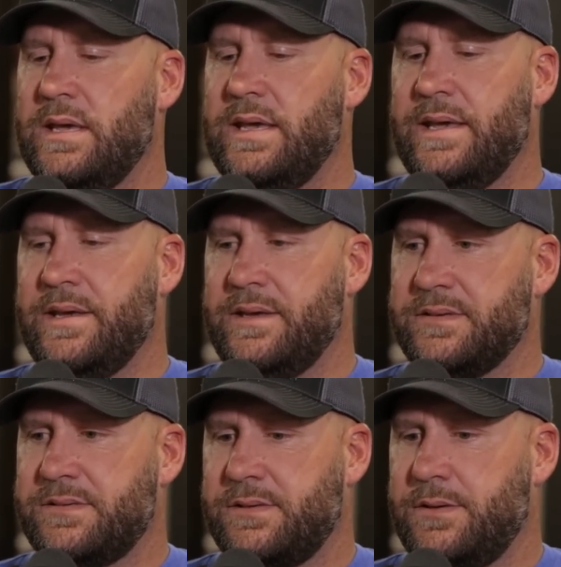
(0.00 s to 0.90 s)

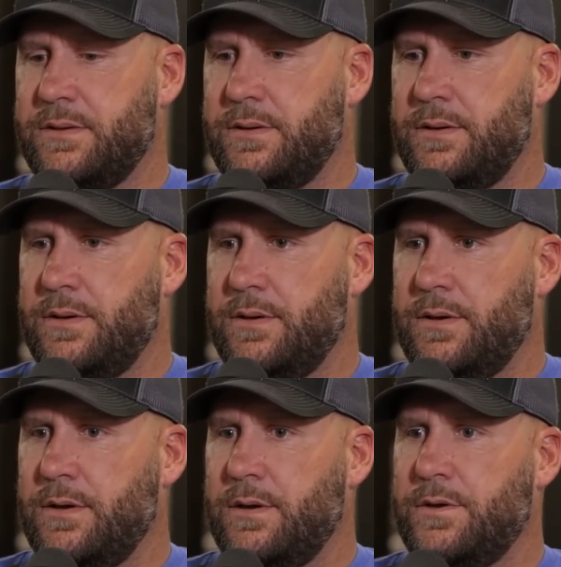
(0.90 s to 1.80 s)
is
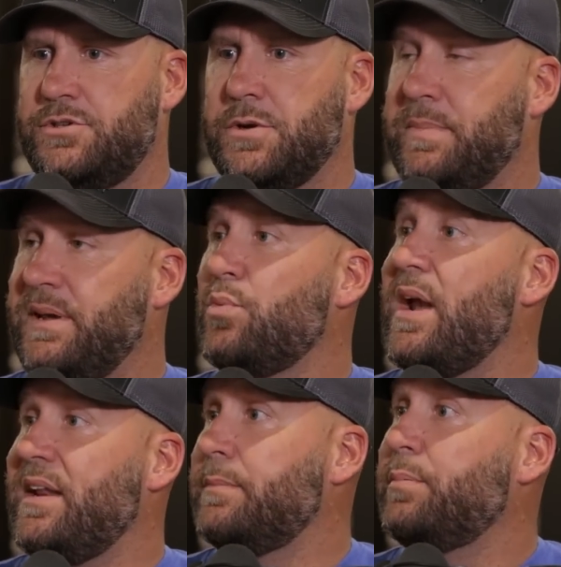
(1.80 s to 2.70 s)
to be
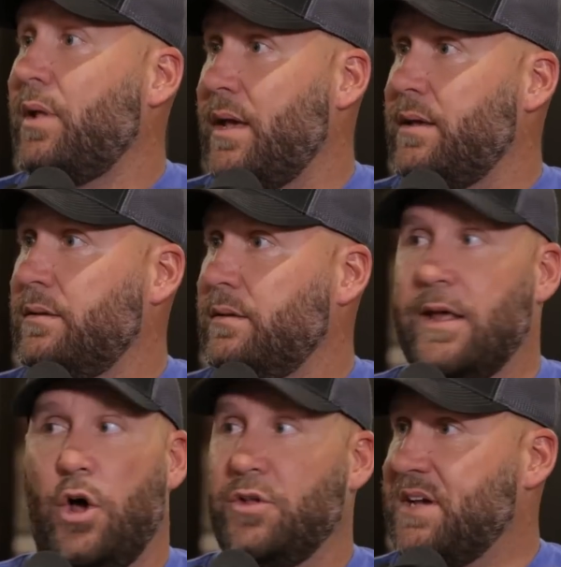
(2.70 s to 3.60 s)
ready to play
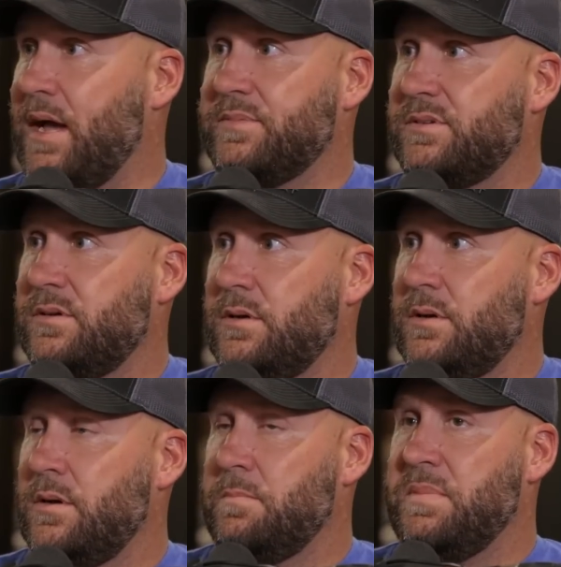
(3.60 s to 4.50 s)
at all times.
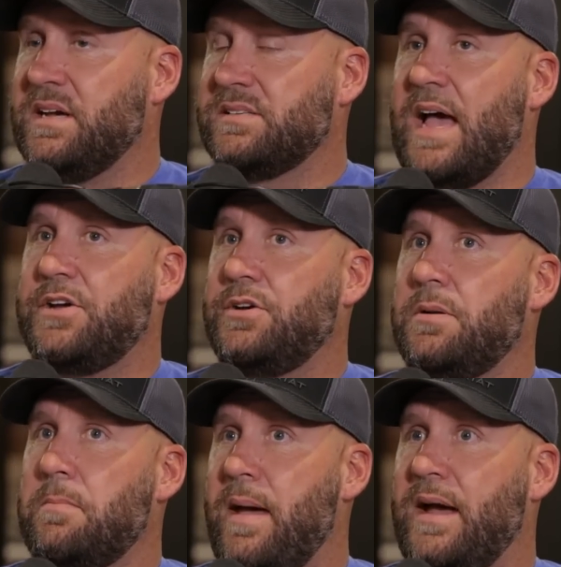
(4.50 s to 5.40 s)
Because I
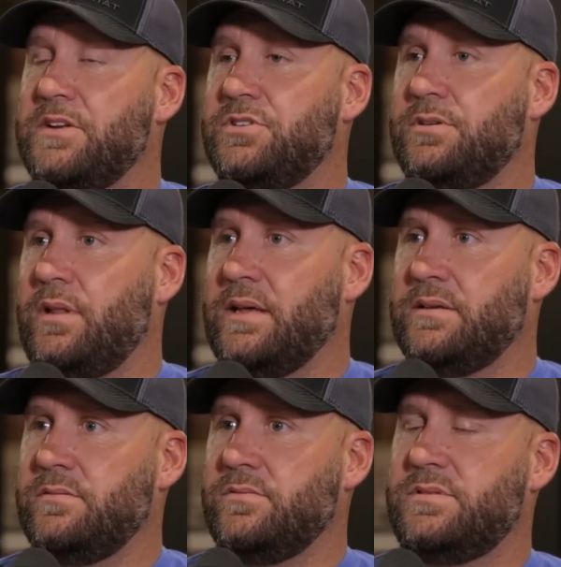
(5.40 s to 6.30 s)
couldn't imagine like
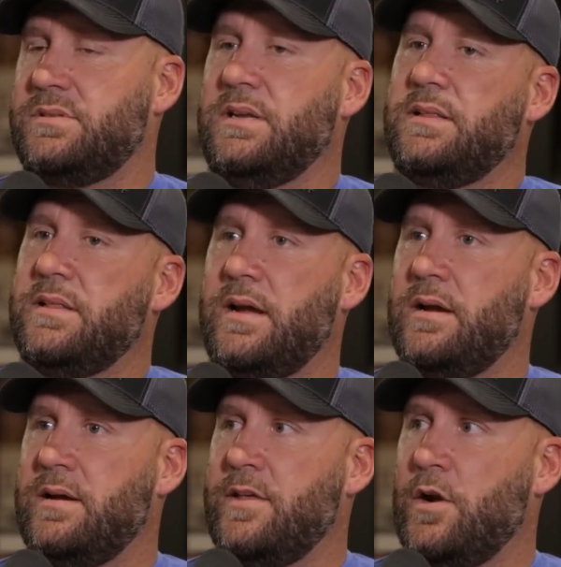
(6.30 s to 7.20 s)
sitting
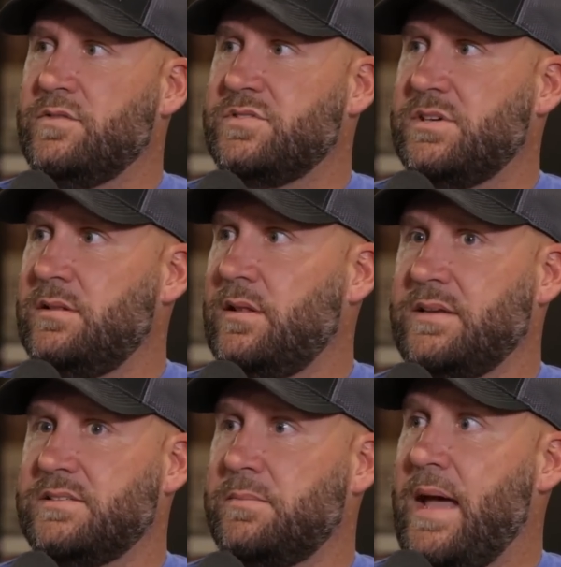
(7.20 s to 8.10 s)
there and then all of a sudden
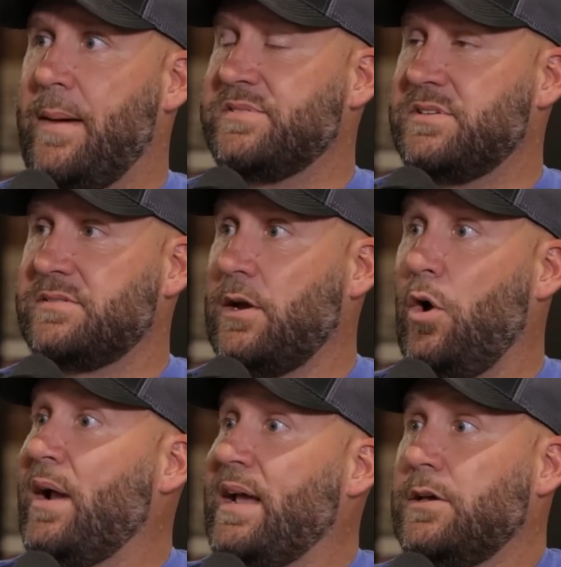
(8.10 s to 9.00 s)
like something happens and it's like,
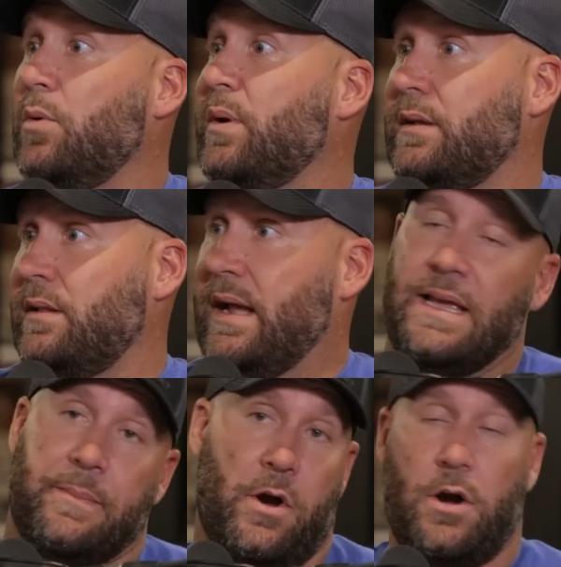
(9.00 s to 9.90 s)
oh, I go in. Like I
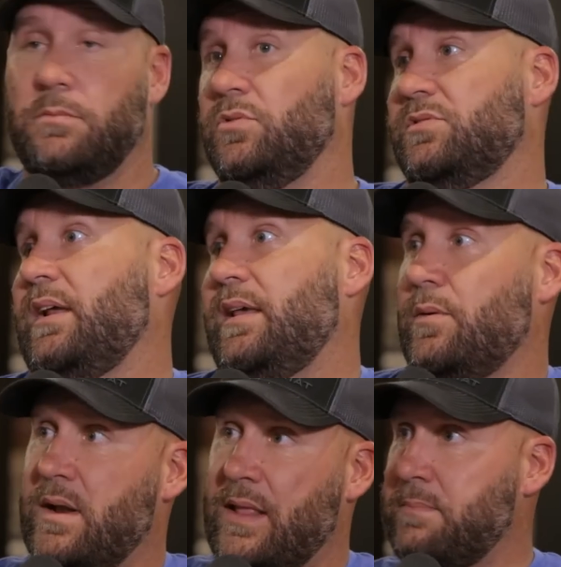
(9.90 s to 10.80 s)
get my arm loose, I got to
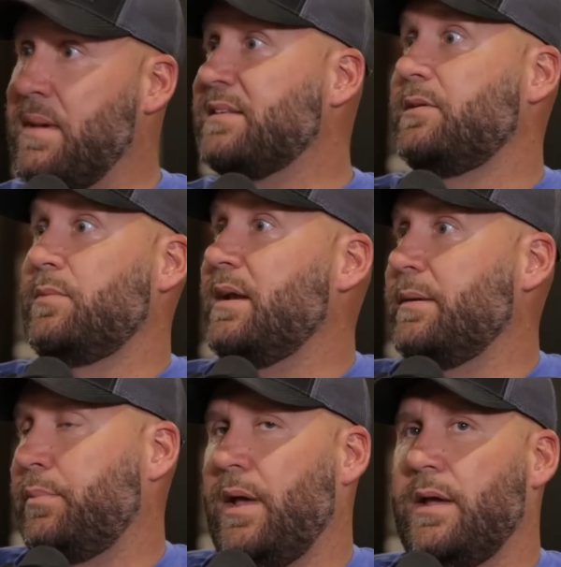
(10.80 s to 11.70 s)
get ready, like mentally ready
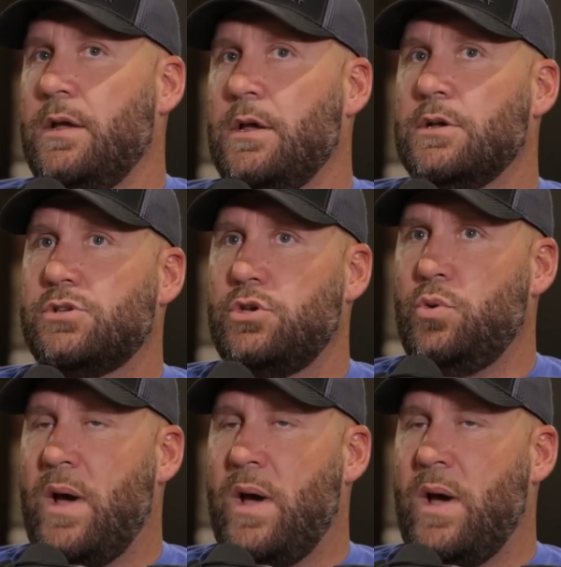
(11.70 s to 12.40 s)
to play. So you